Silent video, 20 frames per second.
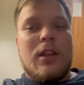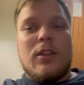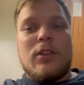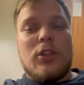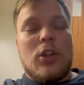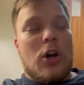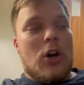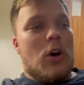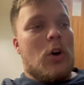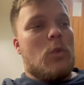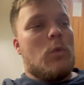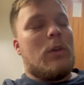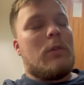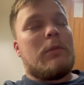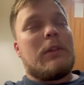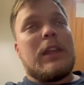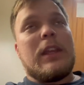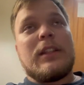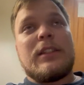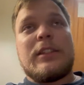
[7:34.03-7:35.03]
No, we
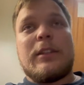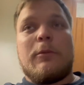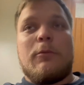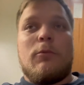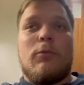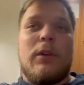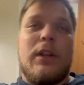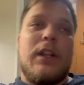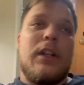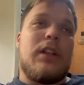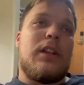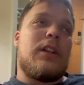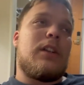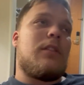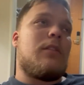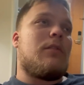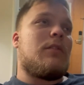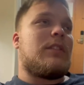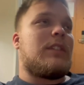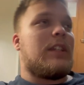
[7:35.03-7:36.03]
would get some weird
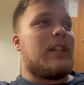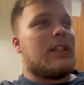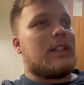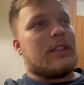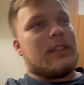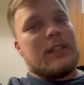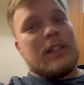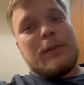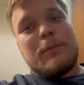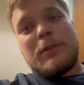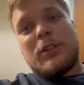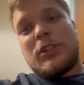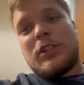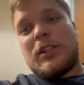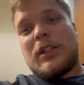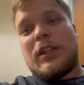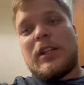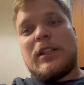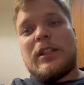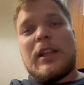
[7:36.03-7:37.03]
CNC
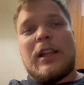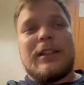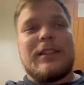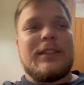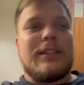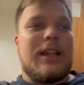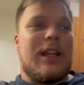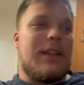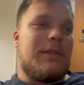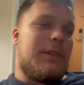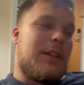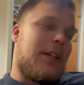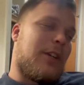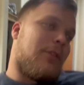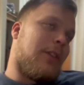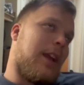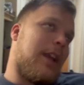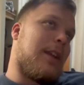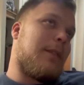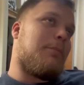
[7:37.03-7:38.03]
machine that's not even
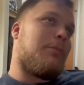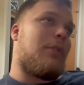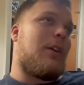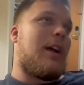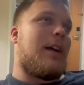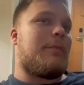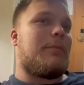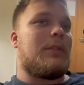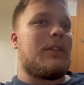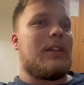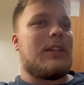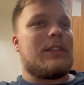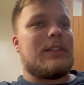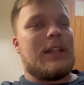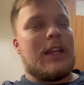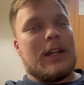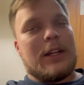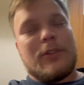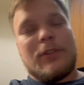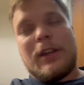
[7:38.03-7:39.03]
crated properly. It's
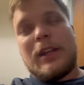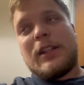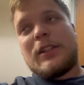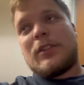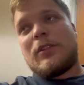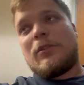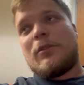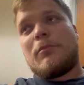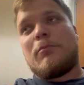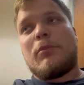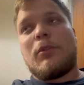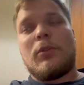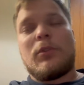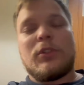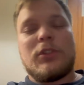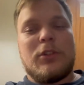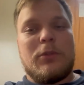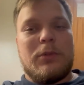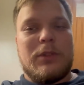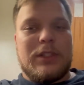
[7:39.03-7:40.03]
not crated. The
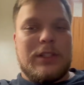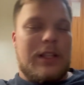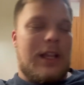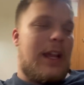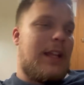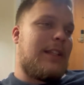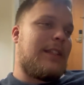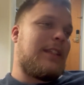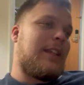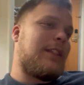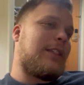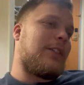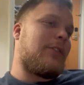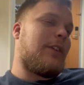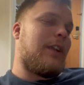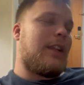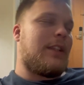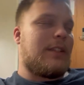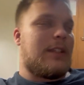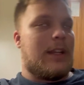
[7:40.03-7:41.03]
brokers always lie. They say it's
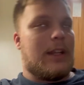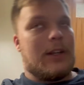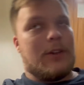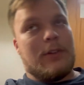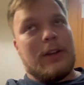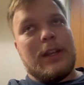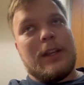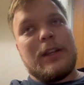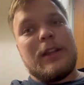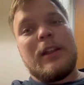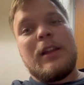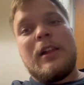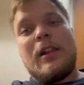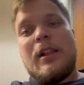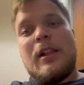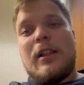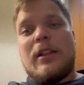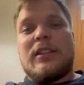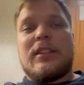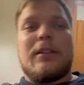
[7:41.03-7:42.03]
crated. It's not crated.
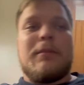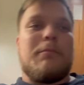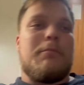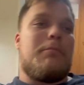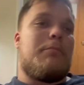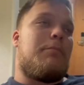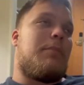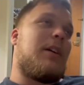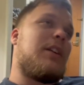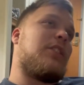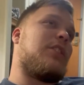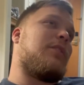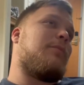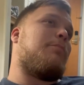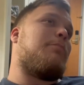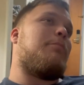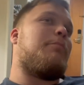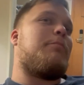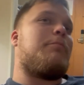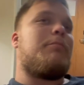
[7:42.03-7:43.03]
Some bunch of
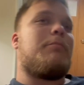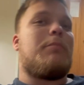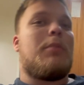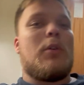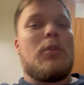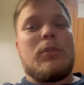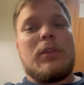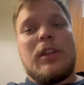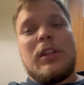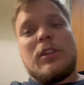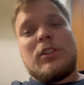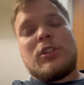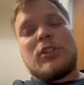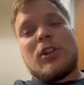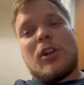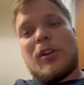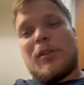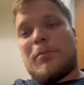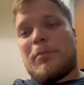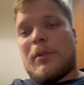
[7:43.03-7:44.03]
pokey,
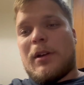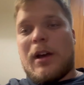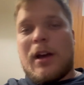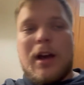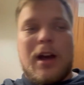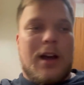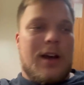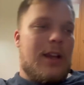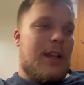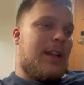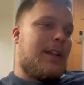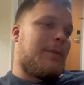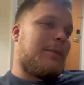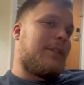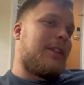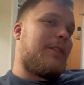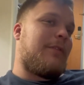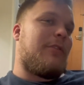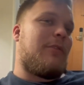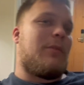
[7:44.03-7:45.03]
sharp items
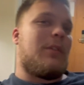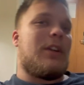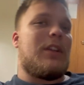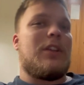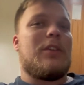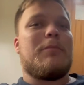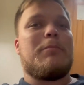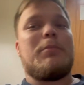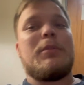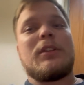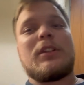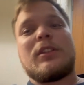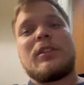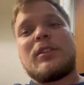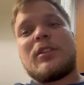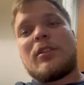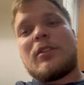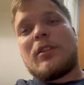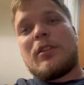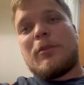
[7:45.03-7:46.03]
everywhere. You put
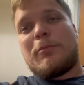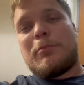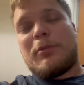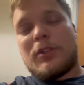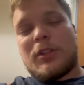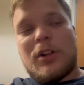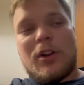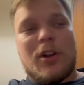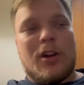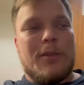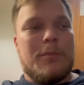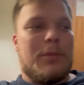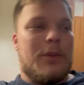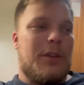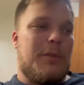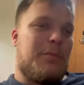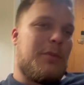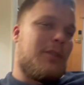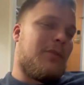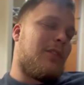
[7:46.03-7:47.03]
carpet,
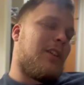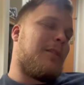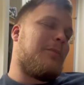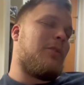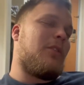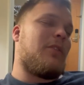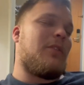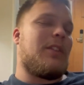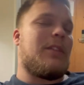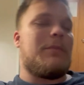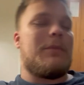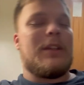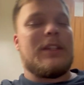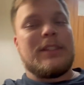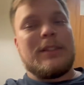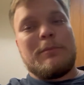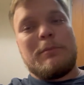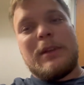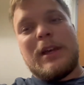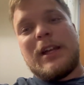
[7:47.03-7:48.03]
you put rubber over them.
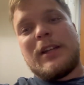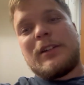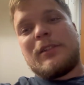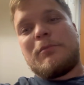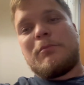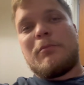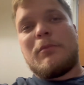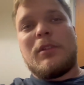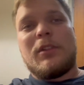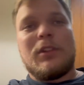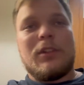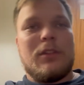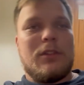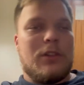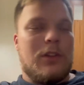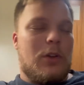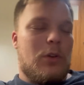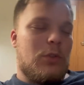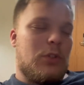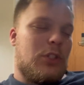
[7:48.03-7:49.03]
Doesn't matter.
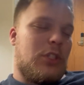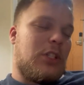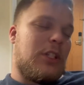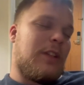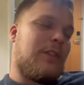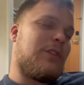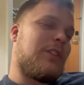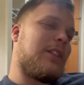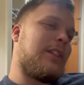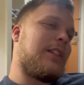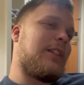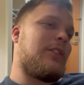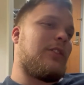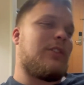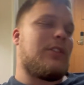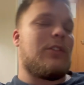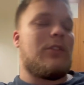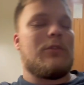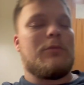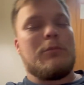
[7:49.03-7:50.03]
Load shifts a little.
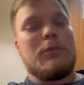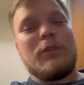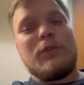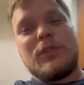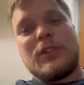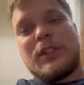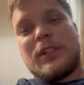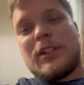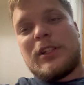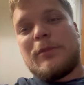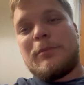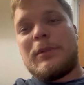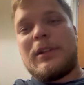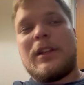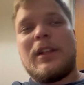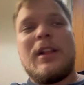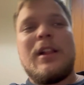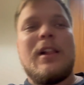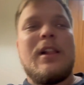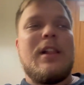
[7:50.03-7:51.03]
Load moves a little bit.
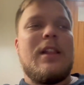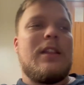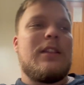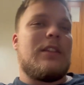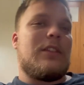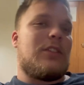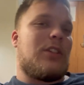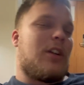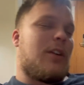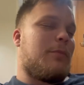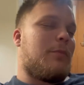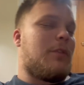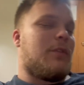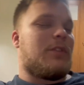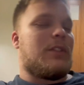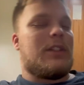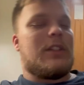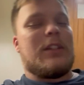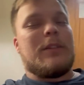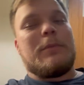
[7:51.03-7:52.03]
The tarp
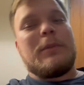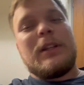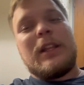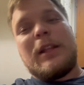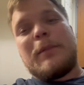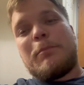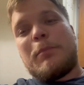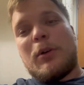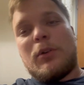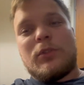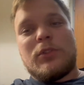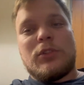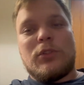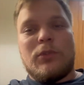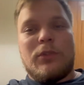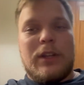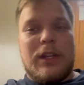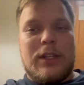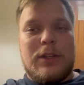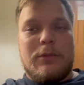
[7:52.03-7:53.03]
moves a little bit. It pokes
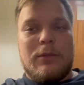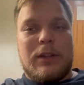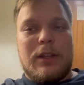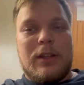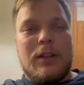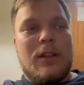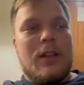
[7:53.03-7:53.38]
through anyway.